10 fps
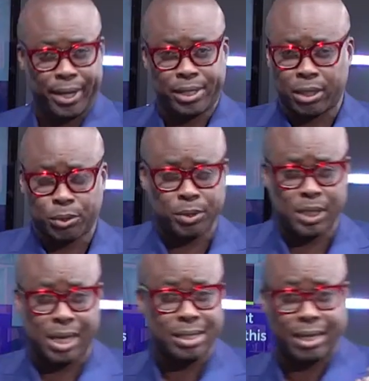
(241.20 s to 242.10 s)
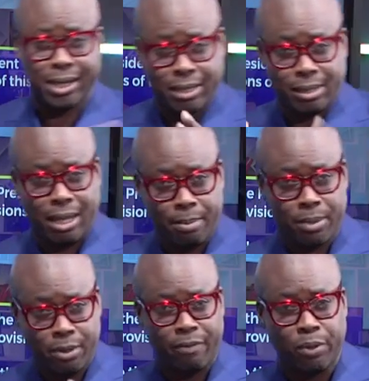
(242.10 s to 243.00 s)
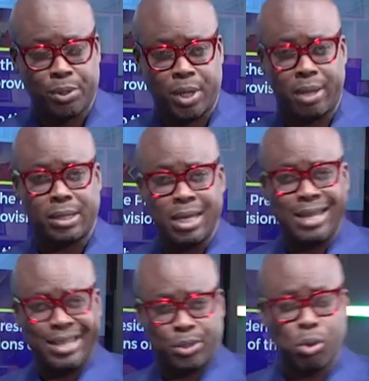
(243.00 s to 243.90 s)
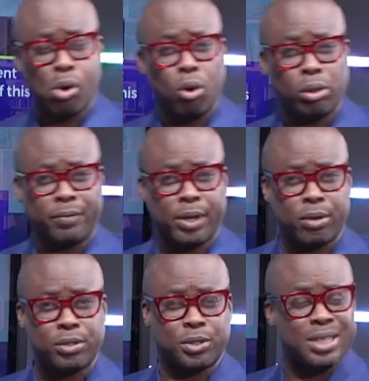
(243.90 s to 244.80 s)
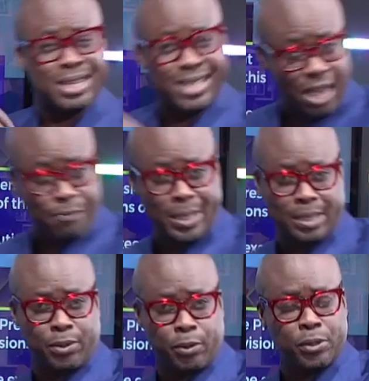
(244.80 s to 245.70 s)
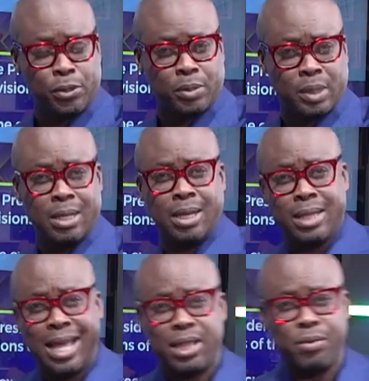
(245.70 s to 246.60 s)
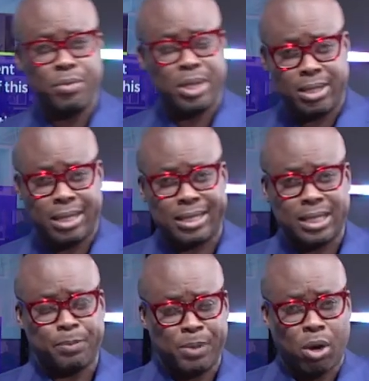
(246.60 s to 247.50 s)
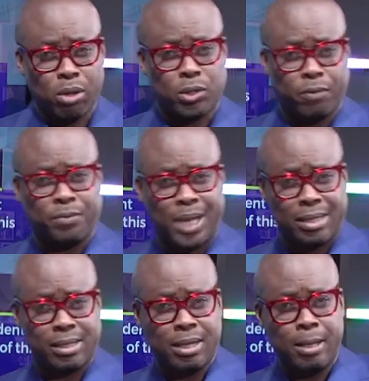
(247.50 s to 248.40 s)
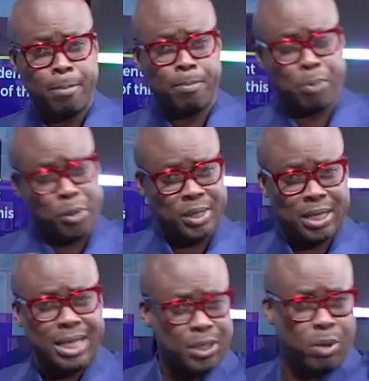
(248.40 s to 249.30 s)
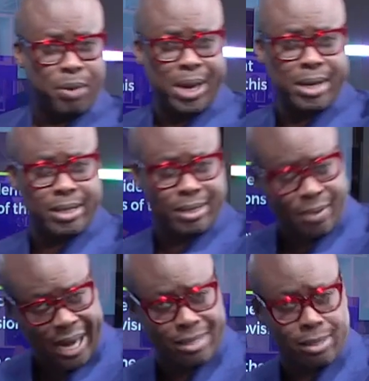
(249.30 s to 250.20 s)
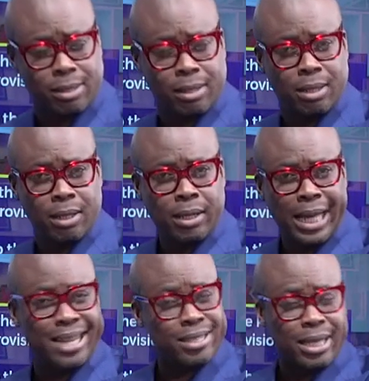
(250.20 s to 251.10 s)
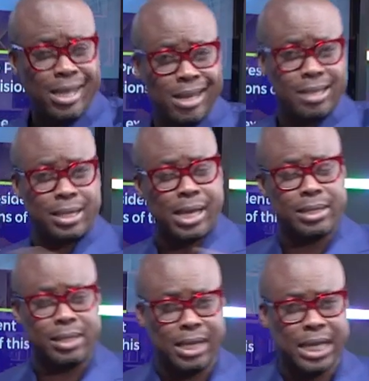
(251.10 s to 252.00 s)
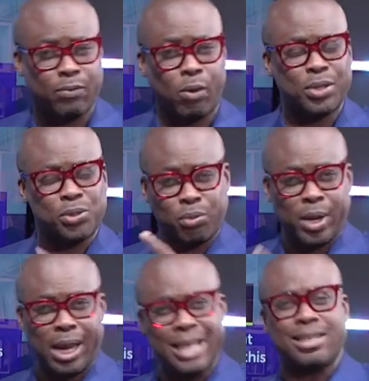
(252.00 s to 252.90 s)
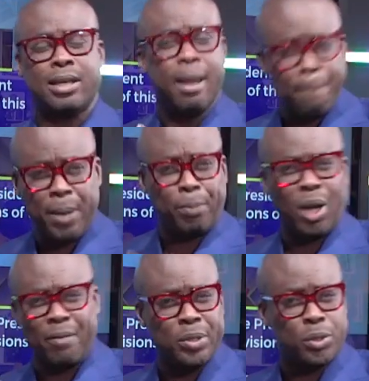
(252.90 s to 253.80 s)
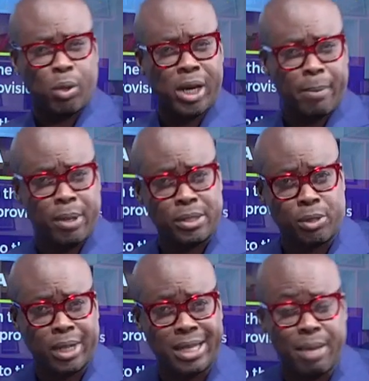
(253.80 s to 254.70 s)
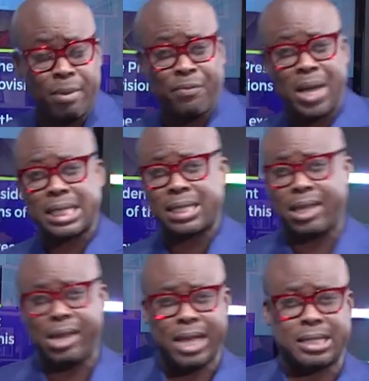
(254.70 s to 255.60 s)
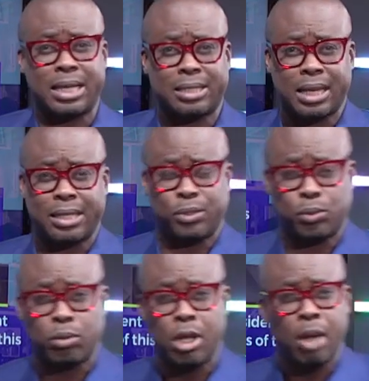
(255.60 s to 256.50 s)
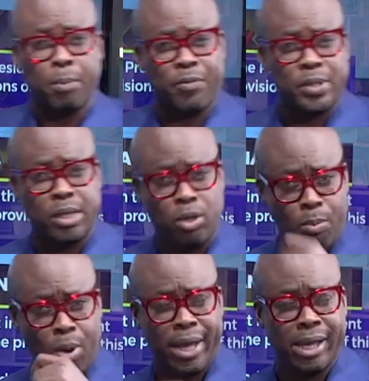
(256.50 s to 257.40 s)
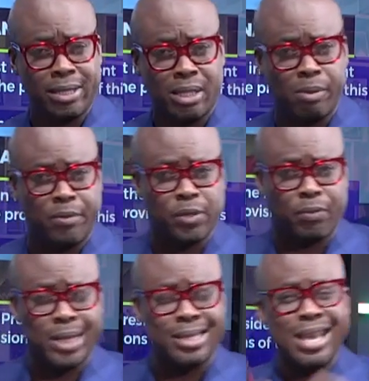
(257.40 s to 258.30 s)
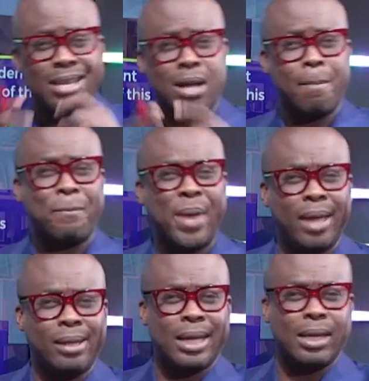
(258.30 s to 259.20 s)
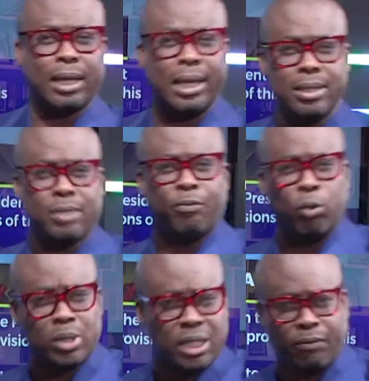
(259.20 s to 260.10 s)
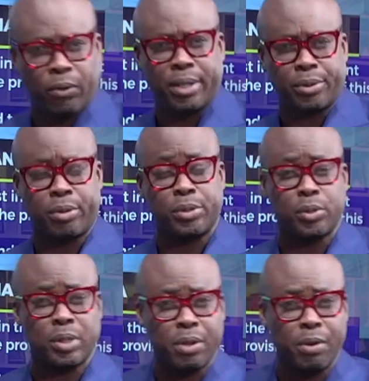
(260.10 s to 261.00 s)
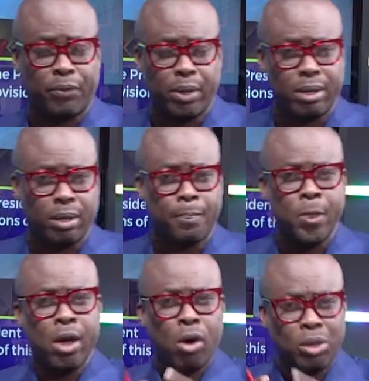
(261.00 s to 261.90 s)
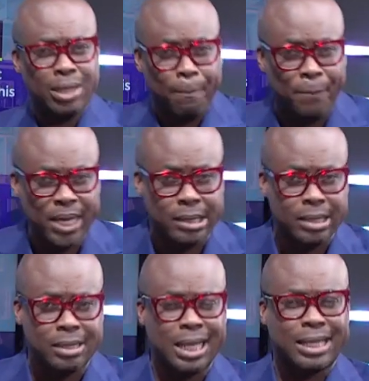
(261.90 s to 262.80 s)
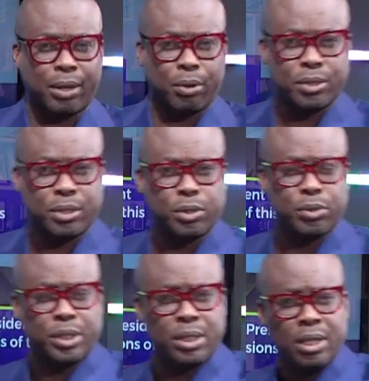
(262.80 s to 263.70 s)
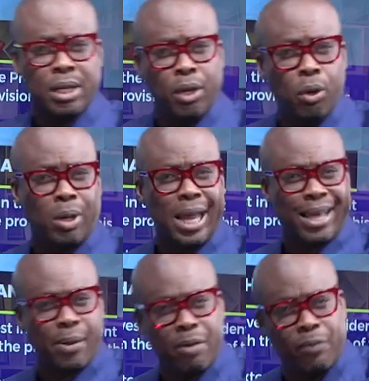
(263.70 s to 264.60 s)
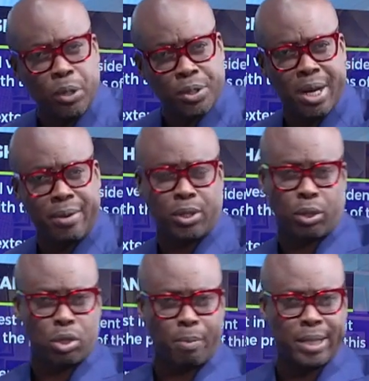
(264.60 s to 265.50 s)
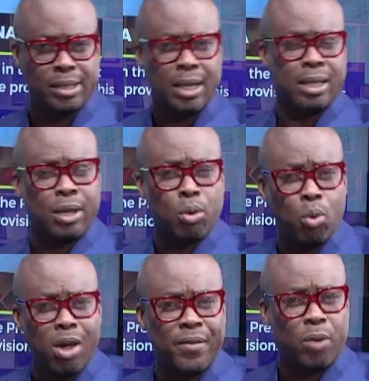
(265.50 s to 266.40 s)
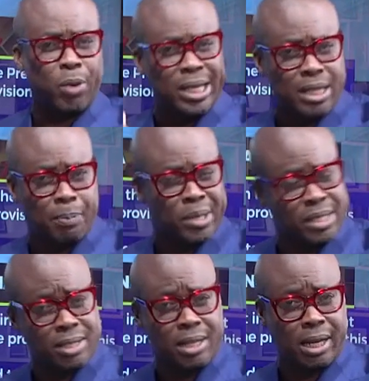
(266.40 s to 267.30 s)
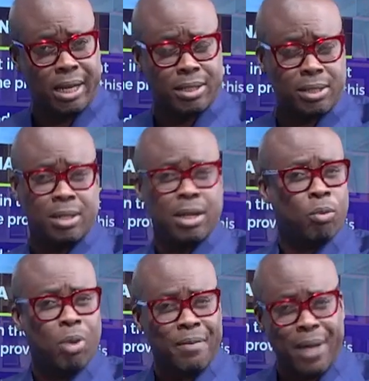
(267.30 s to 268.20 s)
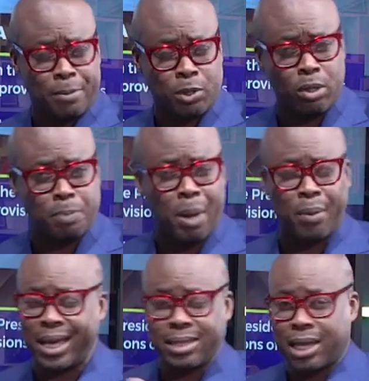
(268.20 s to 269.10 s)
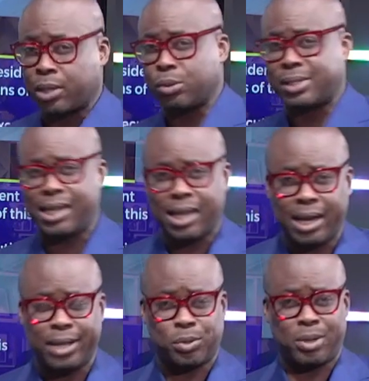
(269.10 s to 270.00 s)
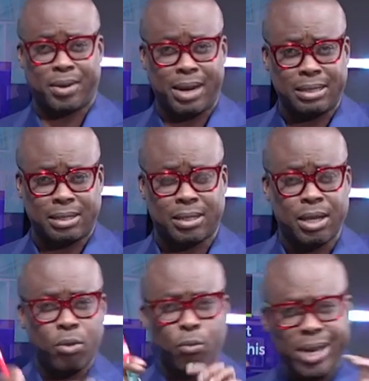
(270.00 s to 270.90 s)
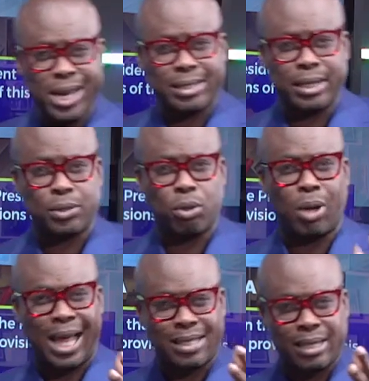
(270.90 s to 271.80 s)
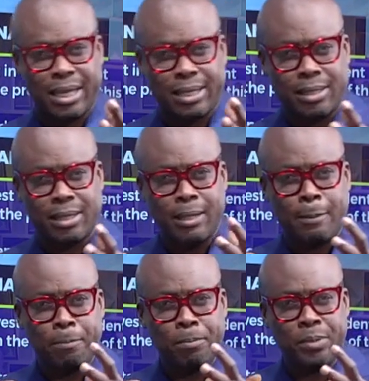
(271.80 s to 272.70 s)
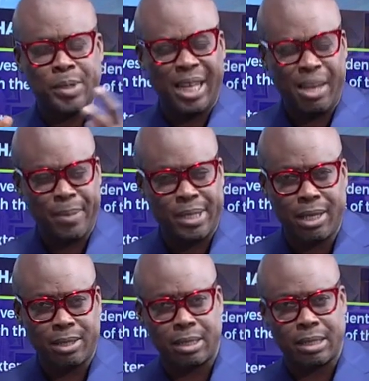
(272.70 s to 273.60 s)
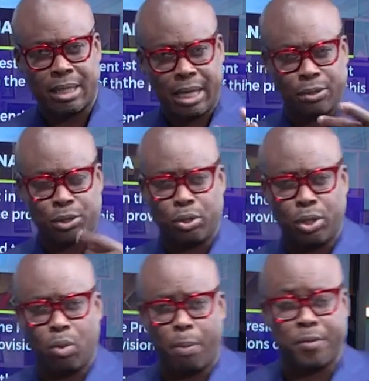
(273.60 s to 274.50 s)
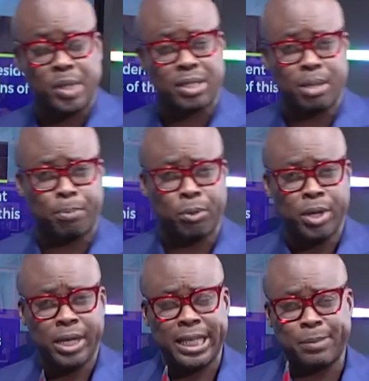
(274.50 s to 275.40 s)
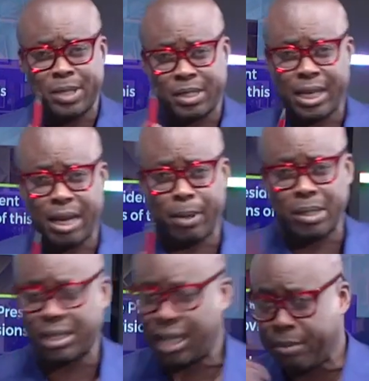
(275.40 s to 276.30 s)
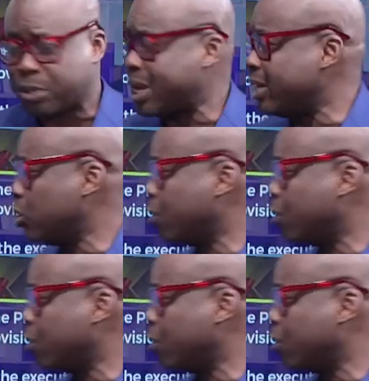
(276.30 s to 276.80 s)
Chachuchi Kata, yes, them, the revolutionaries. They took hold of the Constitution and gave us this Constitution. It is because of that process. That's why we are in this crisis. And it's taken us 30 years for us to realize that people have been talking about it all the time. In fact, as early as 1992, Professor Dubois and some of his friends campaigned against voting for this constitutional referendum on the basis that the Constitution looked like a revolutionary document, that whoever wins the presidential election will have absolute power, and that could take Ghana into a crisis. Winner takes all has its delimitations, and I'll show you what Professor Jampo has been saying about it. Let me try and do it